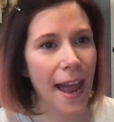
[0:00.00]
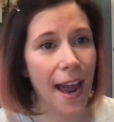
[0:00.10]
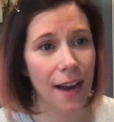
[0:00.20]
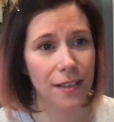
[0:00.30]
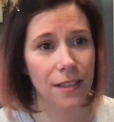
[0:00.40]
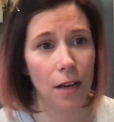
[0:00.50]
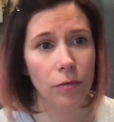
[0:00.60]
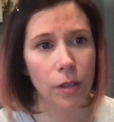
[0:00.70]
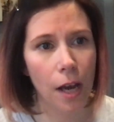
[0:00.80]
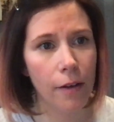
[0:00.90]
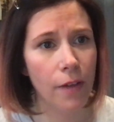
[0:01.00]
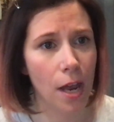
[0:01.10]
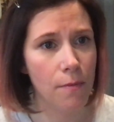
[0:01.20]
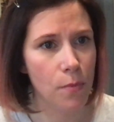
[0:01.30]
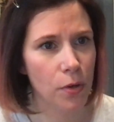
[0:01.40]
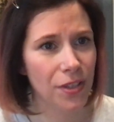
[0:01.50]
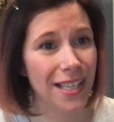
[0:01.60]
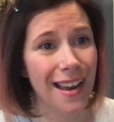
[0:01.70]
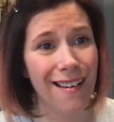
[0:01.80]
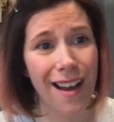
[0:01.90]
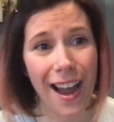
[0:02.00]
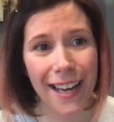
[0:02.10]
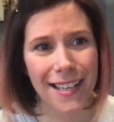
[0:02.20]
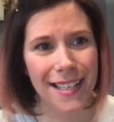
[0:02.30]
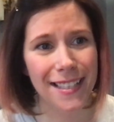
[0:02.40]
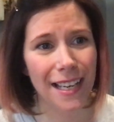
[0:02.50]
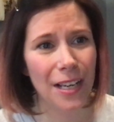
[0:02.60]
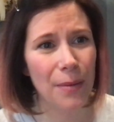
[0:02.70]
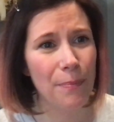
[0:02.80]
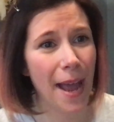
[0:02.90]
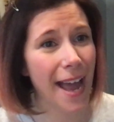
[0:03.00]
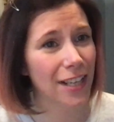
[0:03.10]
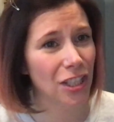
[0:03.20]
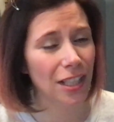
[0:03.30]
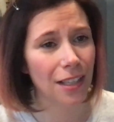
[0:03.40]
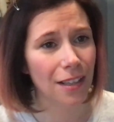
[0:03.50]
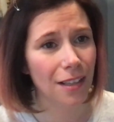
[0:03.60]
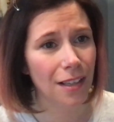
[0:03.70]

acts of love and mercy and kindness and compassion